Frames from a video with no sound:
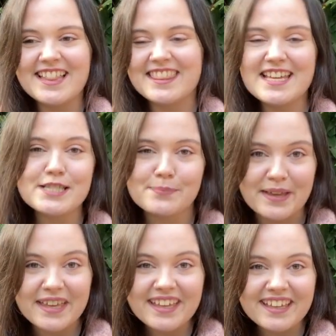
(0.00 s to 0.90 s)
this
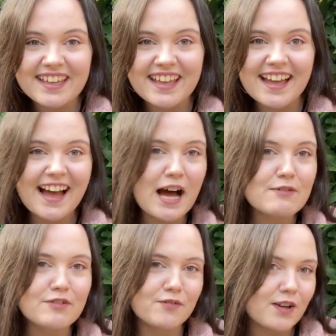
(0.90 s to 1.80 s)
week, have
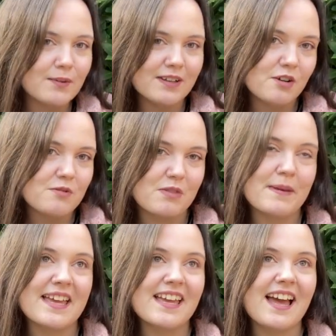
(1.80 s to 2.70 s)
a follow along with
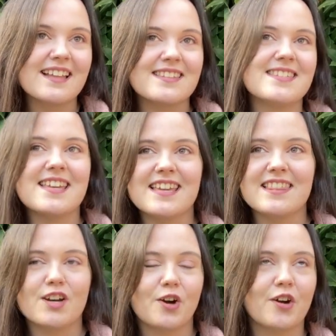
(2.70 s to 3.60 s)
me and see
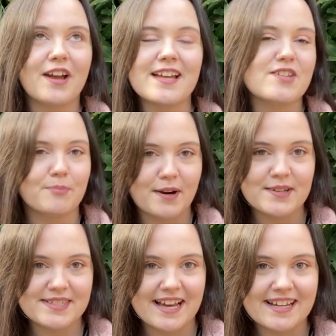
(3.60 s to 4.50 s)
the creative
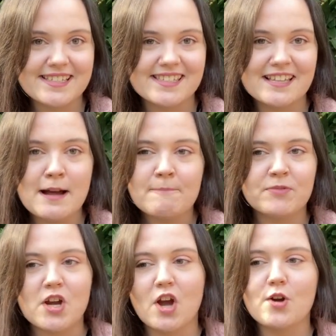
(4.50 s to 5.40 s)
process
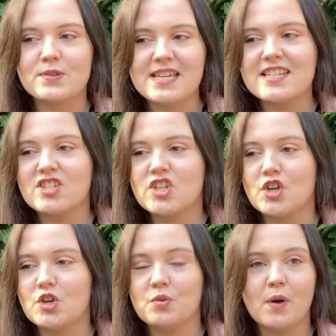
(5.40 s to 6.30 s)
that goes
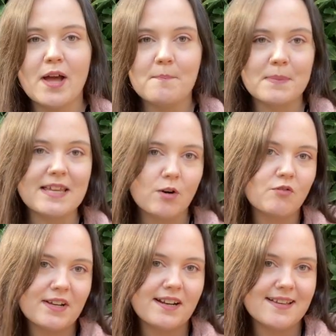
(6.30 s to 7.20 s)
into me not
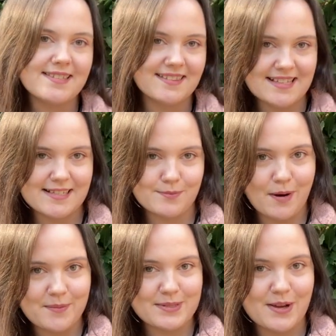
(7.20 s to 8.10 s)
realizing this is what
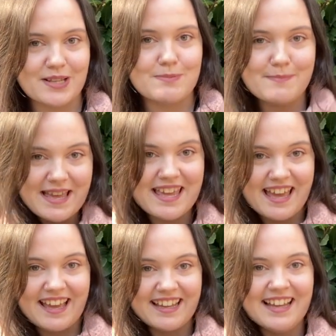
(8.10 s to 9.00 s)
I was going to be
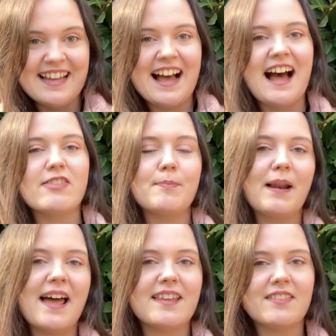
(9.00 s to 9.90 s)
making and the
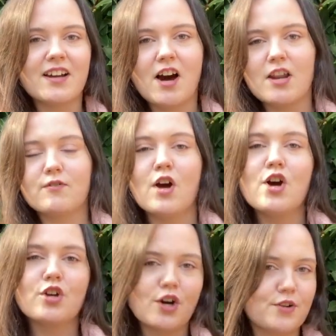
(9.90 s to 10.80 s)
planning that kind of
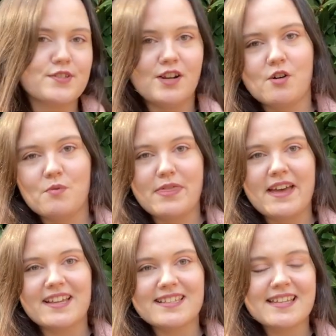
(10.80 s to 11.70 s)
goes along with
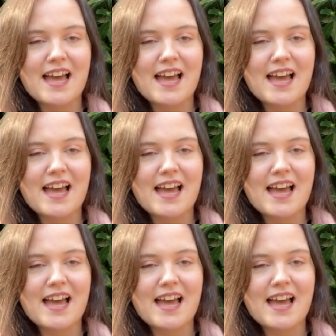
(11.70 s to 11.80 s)
it.